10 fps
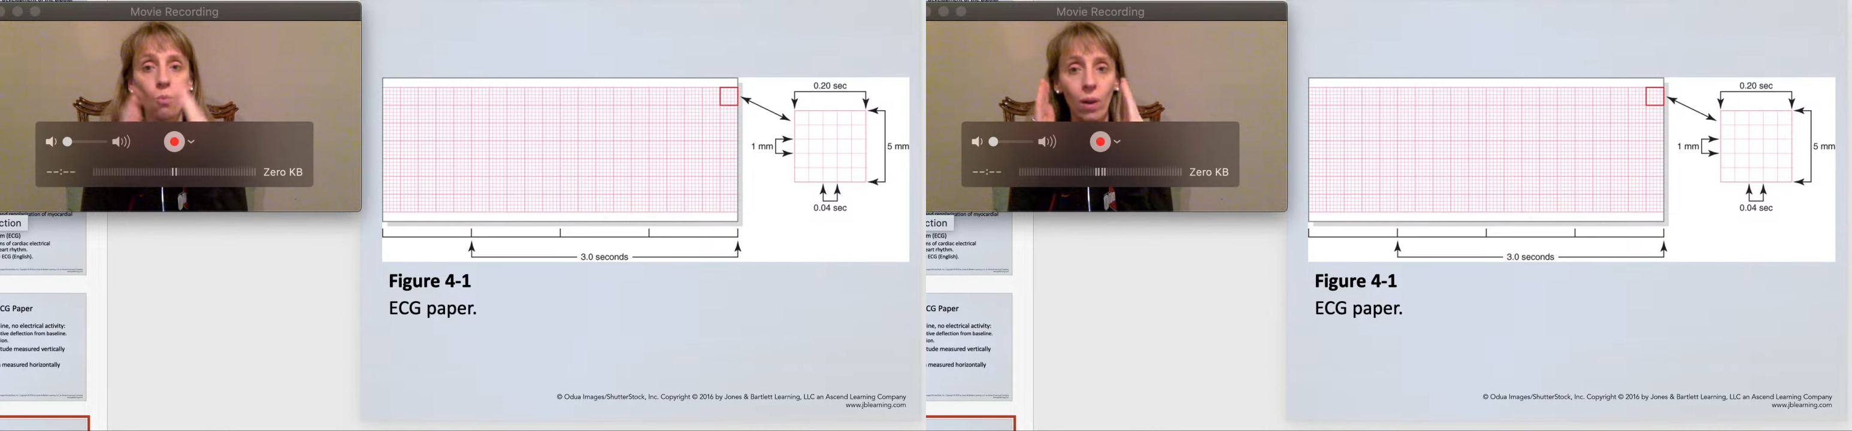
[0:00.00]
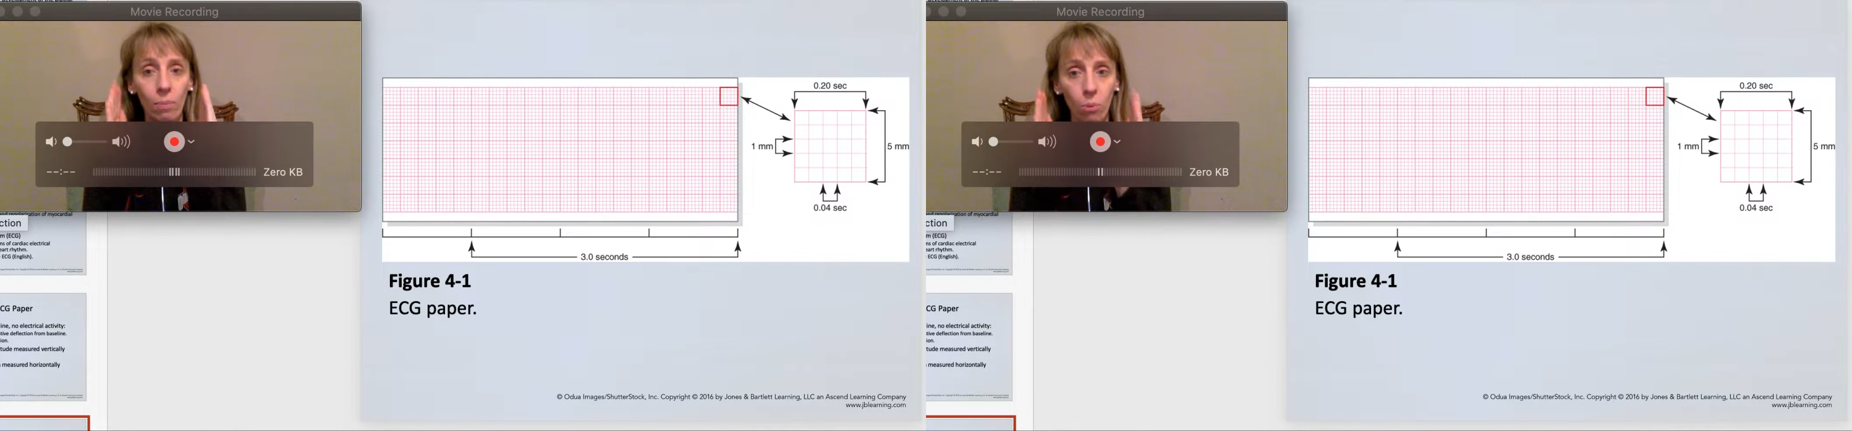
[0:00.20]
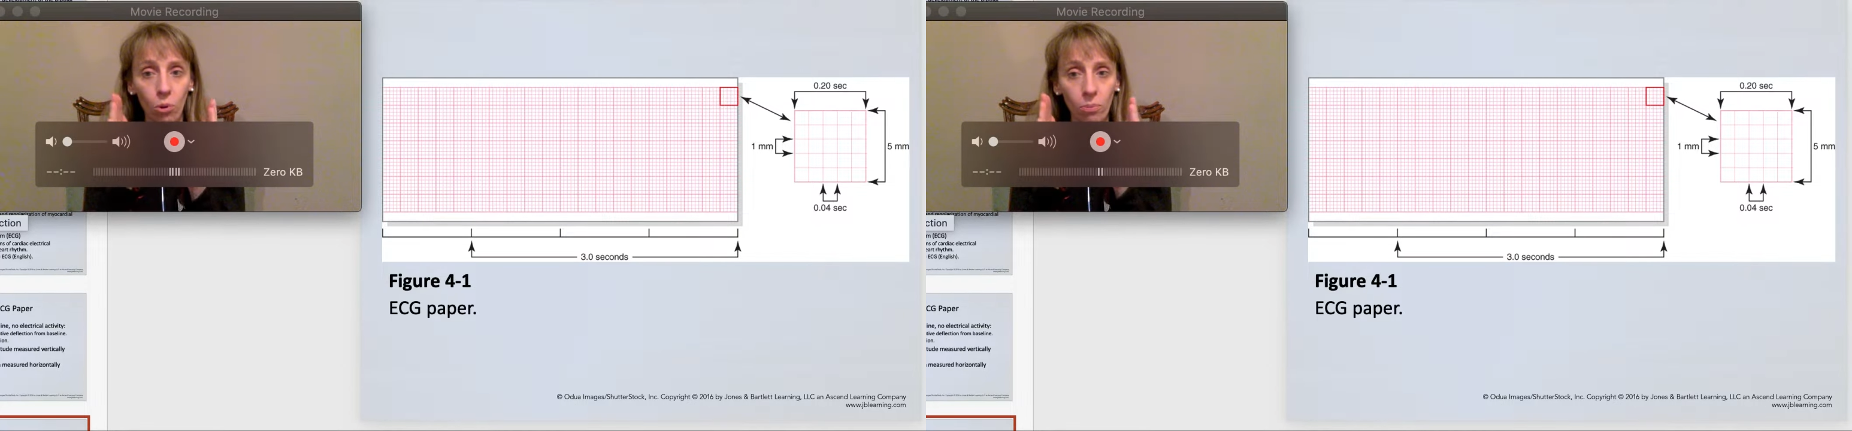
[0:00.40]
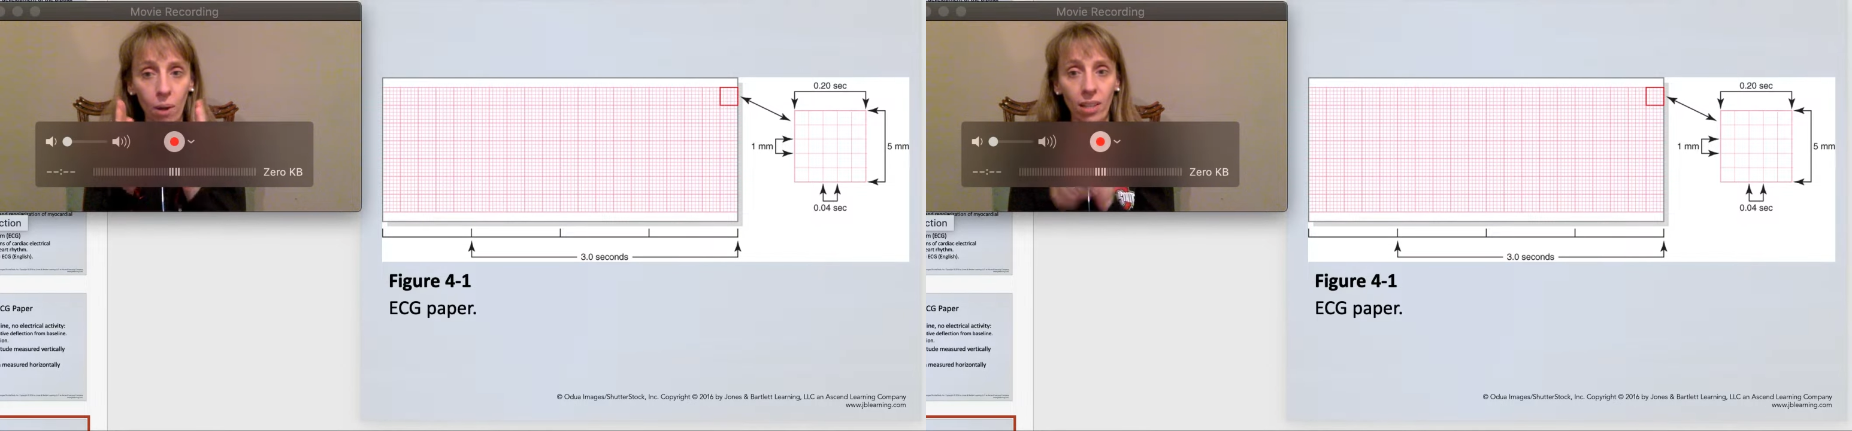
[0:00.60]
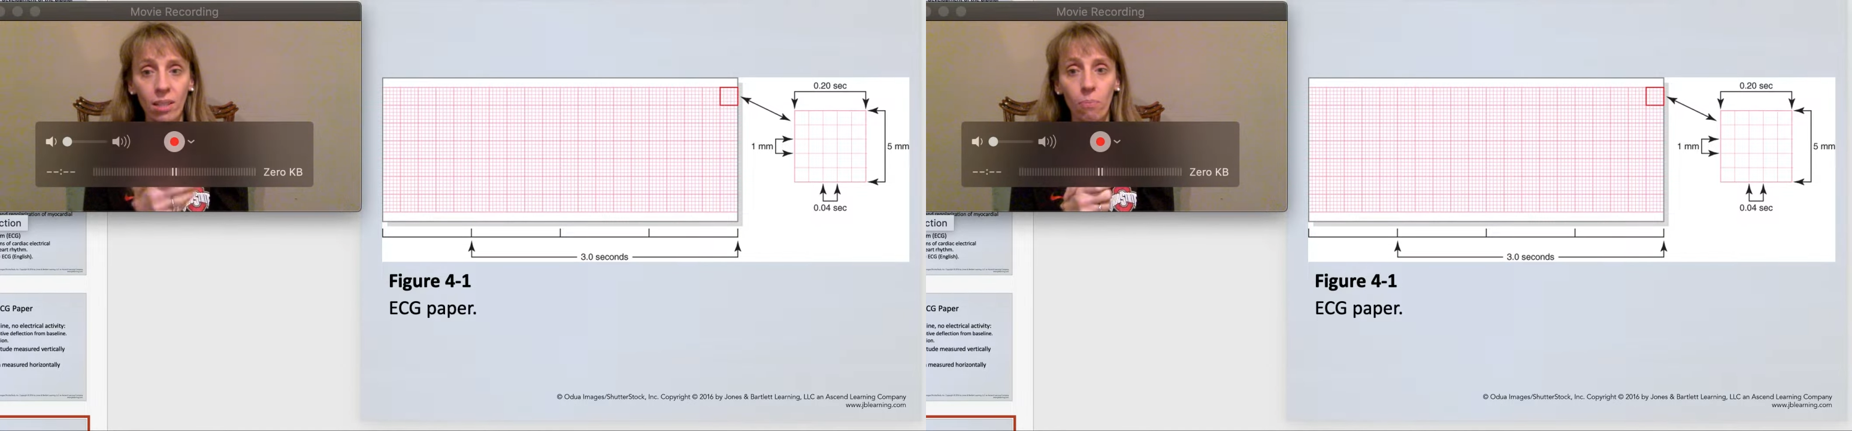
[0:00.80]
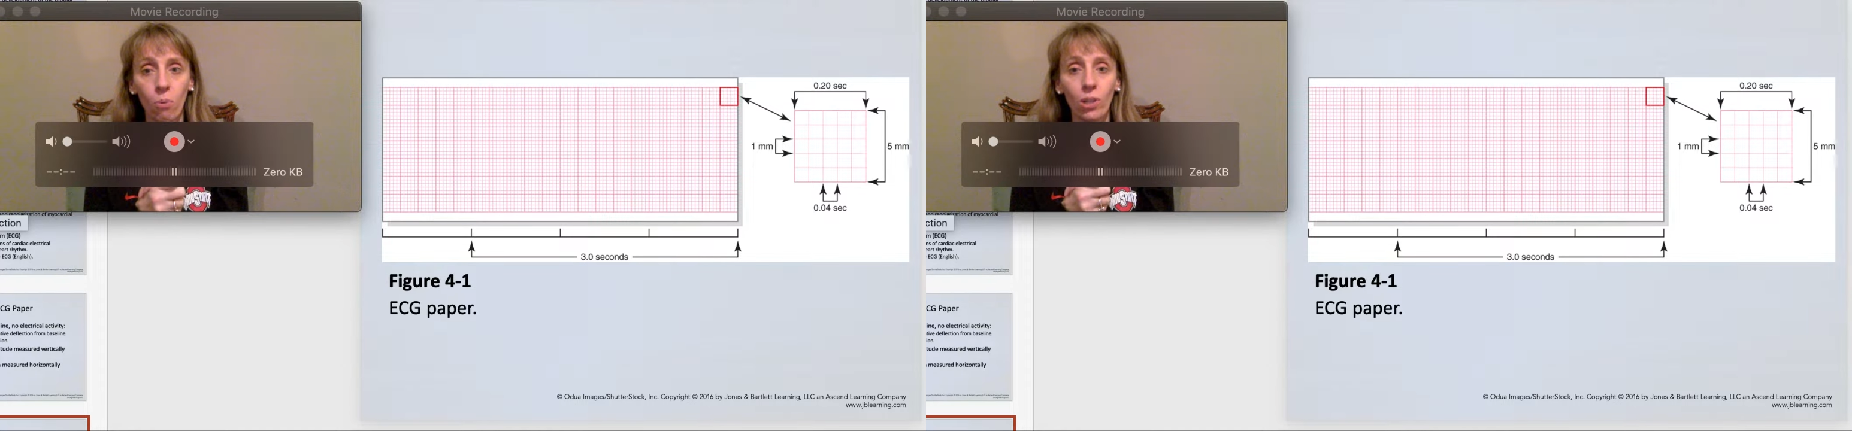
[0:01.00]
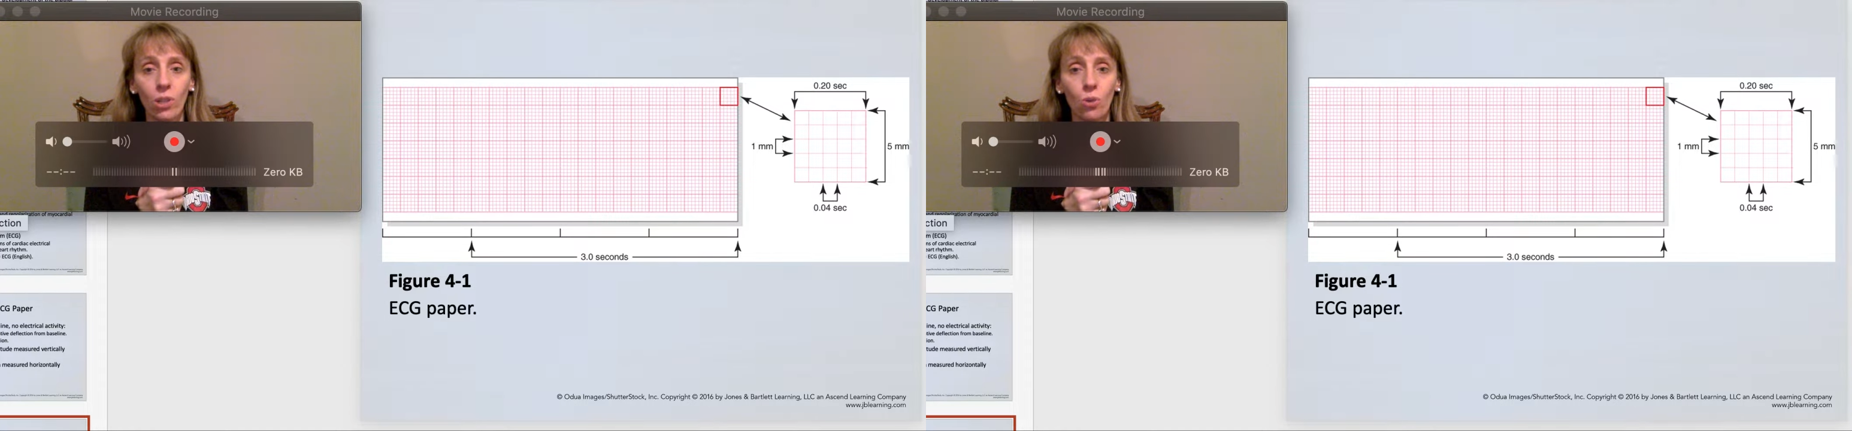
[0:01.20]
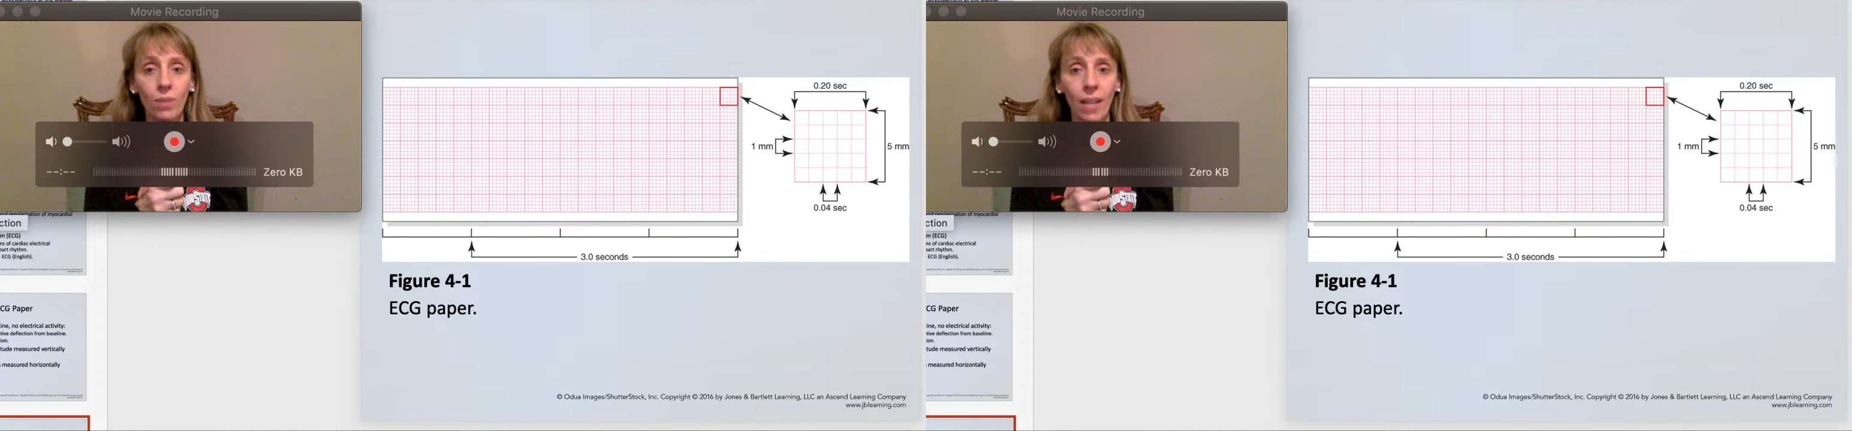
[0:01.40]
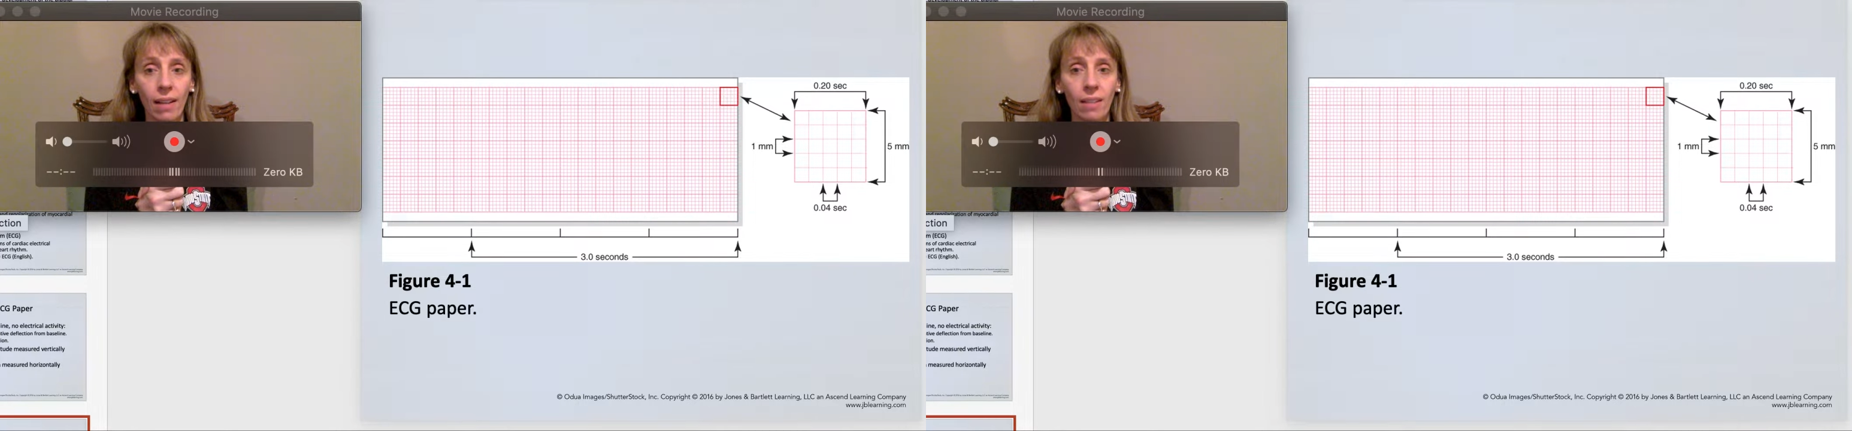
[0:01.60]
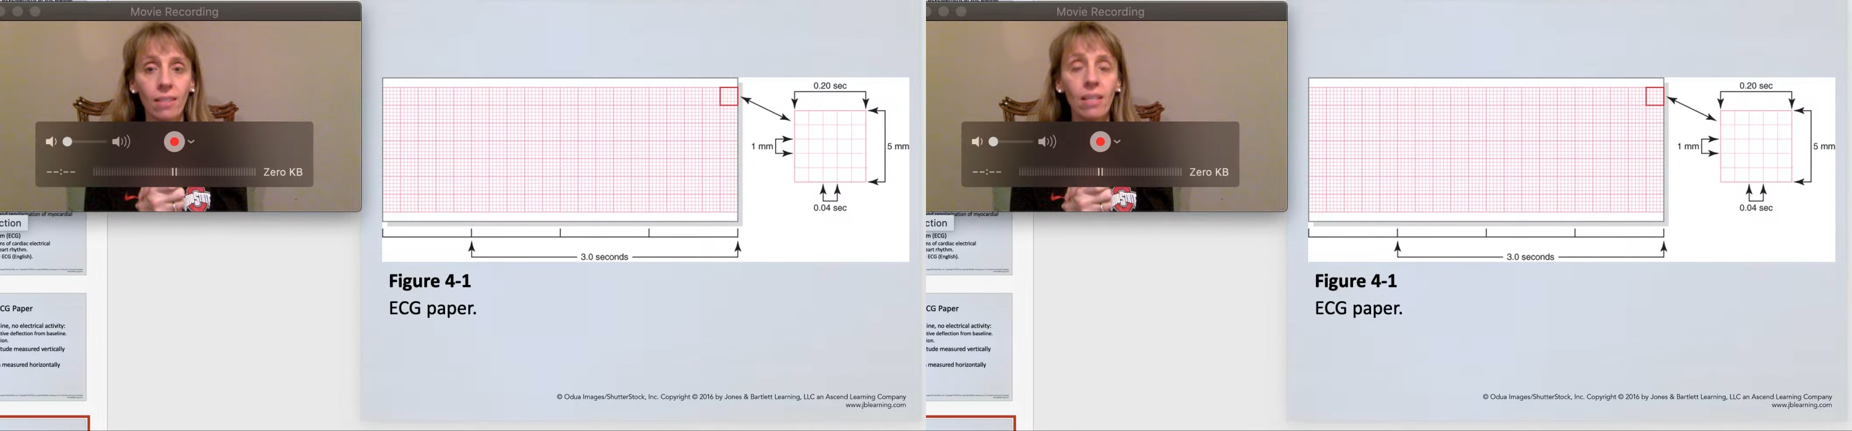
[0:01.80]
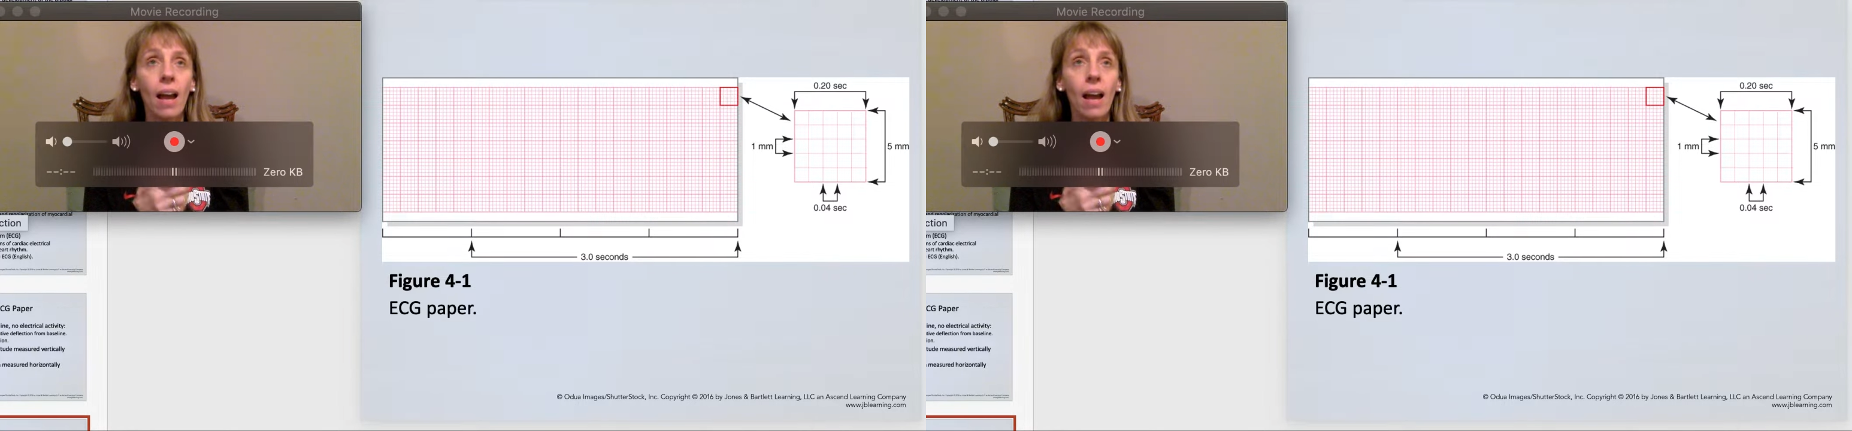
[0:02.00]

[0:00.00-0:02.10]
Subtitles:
one bold box at 0.2 seconds.